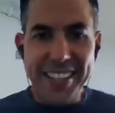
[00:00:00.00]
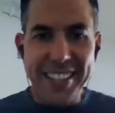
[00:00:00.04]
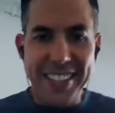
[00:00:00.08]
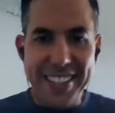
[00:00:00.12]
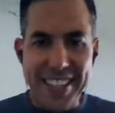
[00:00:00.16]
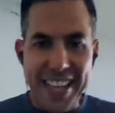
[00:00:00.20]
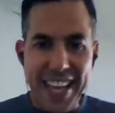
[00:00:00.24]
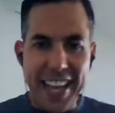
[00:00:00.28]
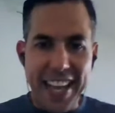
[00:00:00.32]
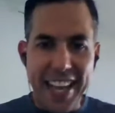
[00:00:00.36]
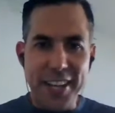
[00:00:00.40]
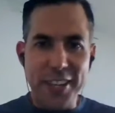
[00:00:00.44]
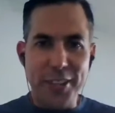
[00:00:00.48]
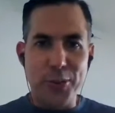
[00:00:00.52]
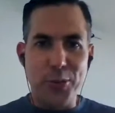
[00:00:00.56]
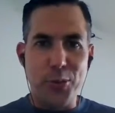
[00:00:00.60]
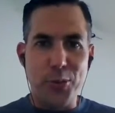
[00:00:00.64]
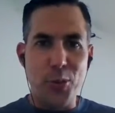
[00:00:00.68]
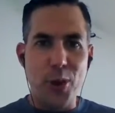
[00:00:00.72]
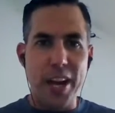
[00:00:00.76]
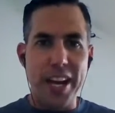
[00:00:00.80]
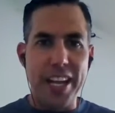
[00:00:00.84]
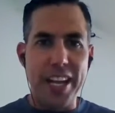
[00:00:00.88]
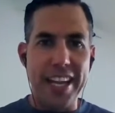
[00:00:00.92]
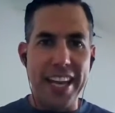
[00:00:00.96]
day
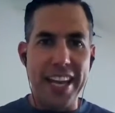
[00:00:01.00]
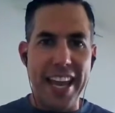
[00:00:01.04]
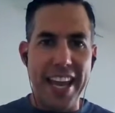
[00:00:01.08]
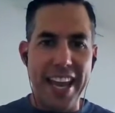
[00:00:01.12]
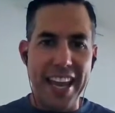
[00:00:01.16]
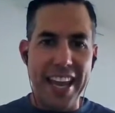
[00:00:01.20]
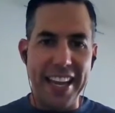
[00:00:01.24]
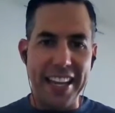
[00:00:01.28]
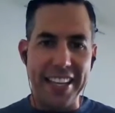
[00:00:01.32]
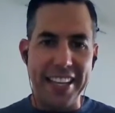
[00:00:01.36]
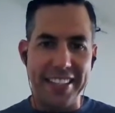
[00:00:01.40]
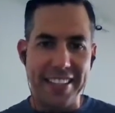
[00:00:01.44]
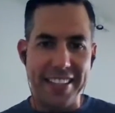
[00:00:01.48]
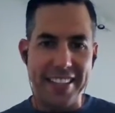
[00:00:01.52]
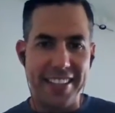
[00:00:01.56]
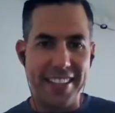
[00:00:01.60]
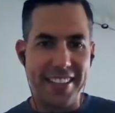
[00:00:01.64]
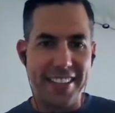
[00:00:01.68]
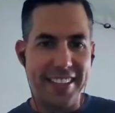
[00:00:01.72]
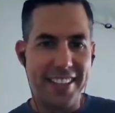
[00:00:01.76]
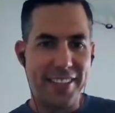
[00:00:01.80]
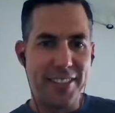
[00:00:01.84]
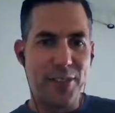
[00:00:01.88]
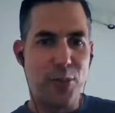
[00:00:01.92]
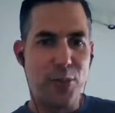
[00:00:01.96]
28,
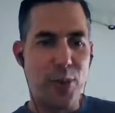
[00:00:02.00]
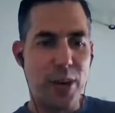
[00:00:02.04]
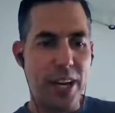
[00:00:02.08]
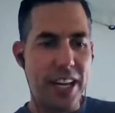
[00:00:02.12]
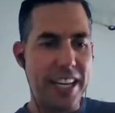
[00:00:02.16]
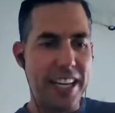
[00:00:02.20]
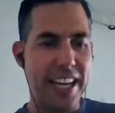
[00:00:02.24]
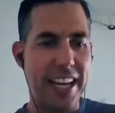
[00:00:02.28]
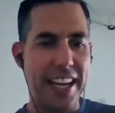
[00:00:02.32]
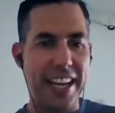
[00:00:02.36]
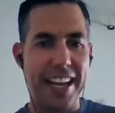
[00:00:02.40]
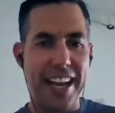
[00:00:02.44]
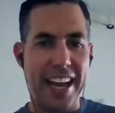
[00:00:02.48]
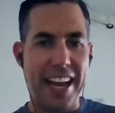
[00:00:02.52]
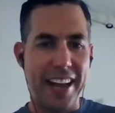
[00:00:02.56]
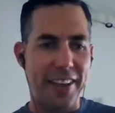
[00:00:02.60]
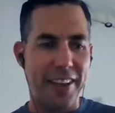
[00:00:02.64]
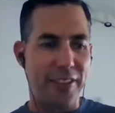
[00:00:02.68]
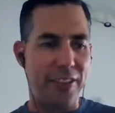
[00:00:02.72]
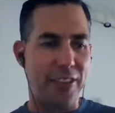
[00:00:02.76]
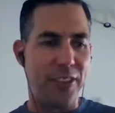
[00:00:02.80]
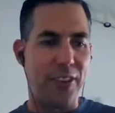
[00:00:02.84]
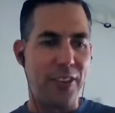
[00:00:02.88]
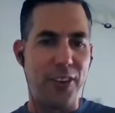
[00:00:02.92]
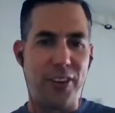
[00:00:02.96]
28 out
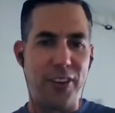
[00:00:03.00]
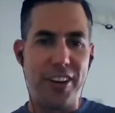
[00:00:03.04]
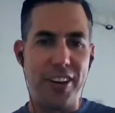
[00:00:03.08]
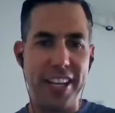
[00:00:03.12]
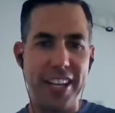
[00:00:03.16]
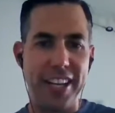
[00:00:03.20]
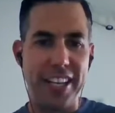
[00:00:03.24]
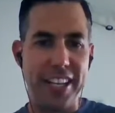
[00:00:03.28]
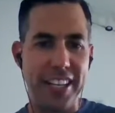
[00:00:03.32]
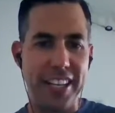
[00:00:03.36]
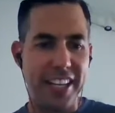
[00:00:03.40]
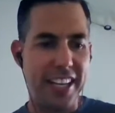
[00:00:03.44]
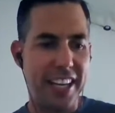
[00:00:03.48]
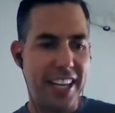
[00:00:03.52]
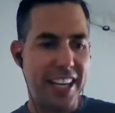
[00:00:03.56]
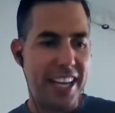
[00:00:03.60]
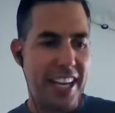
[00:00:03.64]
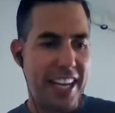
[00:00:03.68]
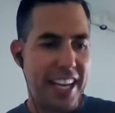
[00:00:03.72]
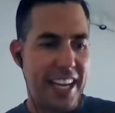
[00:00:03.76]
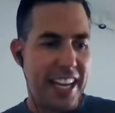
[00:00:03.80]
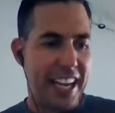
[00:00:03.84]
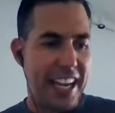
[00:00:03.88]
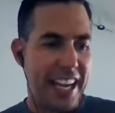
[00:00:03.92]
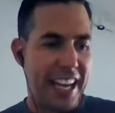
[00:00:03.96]
of 30.
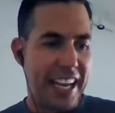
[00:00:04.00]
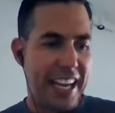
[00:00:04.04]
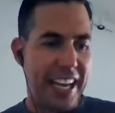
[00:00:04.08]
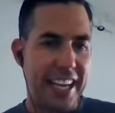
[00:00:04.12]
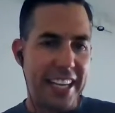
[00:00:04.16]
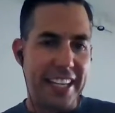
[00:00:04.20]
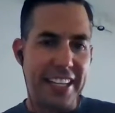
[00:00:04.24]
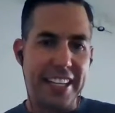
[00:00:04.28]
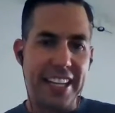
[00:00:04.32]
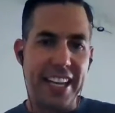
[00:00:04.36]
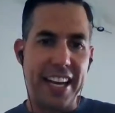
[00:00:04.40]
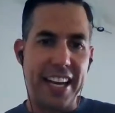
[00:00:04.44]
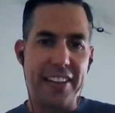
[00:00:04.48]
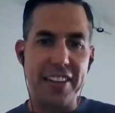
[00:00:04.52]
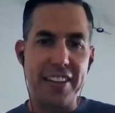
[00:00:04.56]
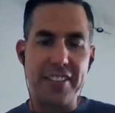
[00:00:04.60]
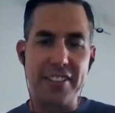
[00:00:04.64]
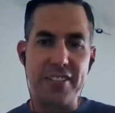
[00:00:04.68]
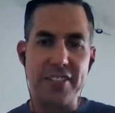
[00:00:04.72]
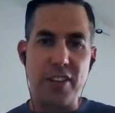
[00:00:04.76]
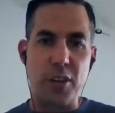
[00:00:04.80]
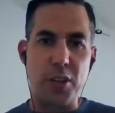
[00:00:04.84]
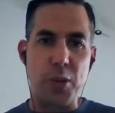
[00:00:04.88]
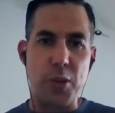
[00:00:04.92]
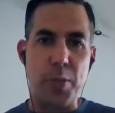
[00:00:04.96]
And this
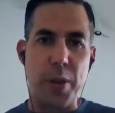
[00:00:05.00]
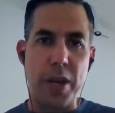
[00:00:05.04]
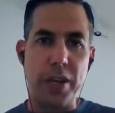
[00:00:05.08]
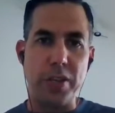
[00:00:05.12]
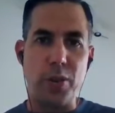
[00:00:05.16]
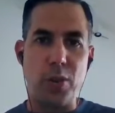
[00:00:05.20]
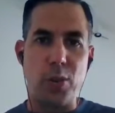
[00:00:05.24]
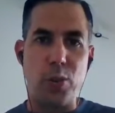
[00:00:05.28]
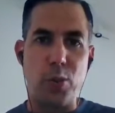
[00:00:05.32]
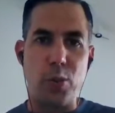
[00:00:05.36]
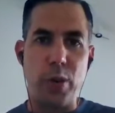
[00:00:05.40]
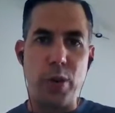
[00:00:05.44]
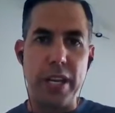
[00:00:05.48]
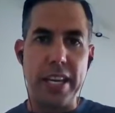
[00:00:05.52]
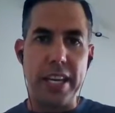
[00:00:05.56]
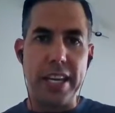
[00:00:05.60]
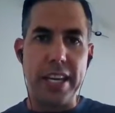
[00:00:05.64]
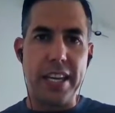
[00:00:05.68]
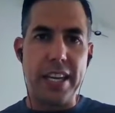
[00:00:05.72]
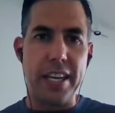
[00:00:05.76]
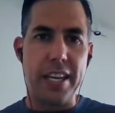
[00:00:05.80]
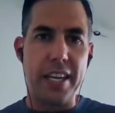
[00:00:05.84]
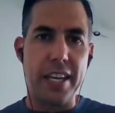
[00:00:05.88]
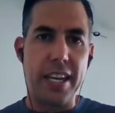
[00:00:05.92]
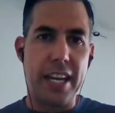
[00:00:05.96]
is our special
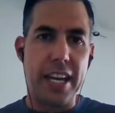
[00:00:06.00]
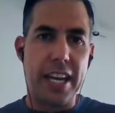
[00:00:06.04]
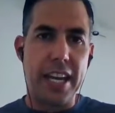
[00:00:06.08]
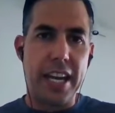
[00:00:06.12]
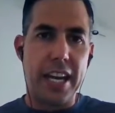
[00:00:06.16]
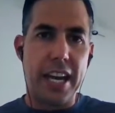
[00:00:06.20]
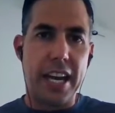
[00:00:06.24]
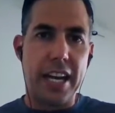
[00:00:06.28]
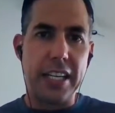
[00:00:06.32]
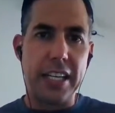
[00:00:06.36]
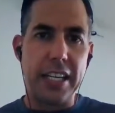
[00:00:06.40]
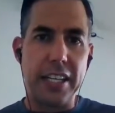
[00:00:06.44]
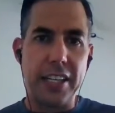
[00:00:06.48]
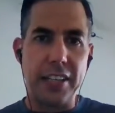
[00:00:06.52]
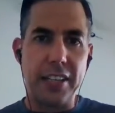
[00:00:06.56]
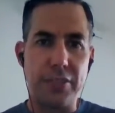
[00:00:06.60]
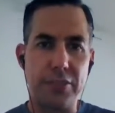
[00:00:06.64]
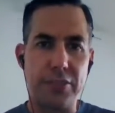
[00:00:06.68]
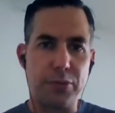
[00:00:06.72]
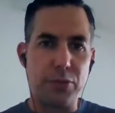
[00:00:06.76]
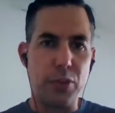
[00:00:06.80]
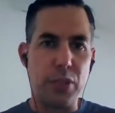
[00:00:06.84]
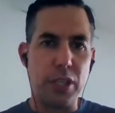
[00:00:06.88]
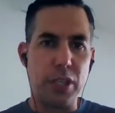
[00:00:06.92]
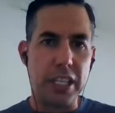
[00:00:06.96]
week
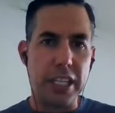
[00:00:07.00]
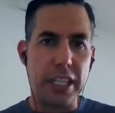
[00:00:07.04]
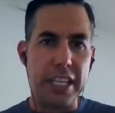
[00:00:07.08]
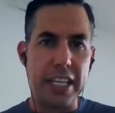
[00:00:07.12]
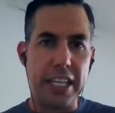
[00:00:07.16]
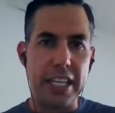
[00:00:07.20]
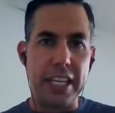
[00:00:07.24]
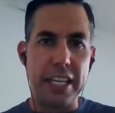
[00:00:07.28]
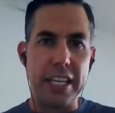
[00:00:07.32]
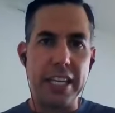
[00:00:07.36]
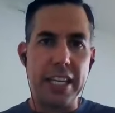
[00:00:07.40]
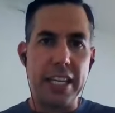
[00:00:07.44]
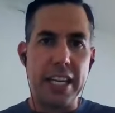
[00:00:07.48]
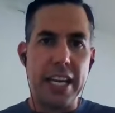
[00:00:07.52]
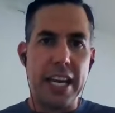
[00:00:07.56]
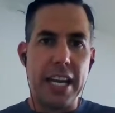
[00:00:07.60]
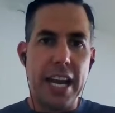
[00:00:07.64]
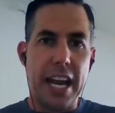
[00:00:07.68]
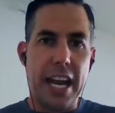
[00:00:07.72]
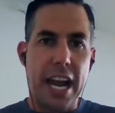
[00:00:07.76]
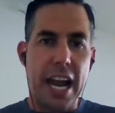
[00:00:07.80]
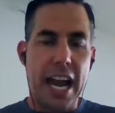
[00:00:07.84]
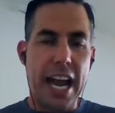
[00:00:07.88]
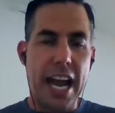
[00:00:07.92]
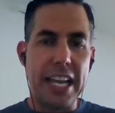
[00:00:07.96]
of really
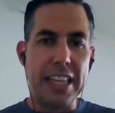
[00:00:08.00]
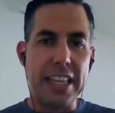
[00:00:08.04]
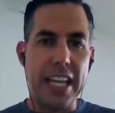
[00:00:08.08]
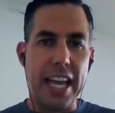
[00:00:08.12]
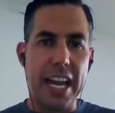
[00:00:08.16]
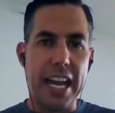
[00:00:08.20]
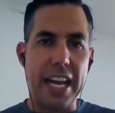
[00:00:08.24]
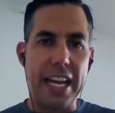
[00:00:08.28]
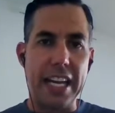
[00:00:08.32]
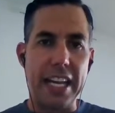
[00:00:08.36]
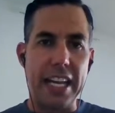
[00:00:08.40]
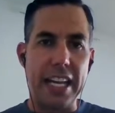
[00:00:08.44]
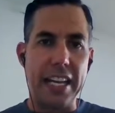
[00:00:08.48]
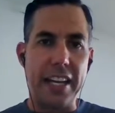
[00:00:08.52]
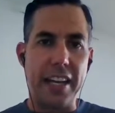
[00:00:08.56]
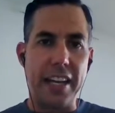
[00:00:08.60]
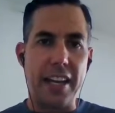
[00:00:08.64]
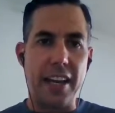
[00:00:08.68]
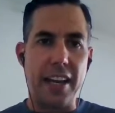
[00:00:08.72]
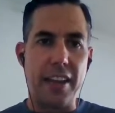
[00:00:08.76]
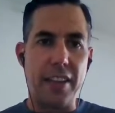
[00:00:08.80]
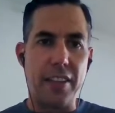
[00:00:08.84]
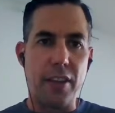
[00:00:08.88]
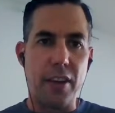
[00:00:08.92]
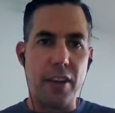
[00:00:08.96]

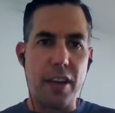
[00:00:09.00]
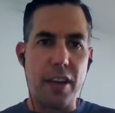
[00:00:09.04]
highlighting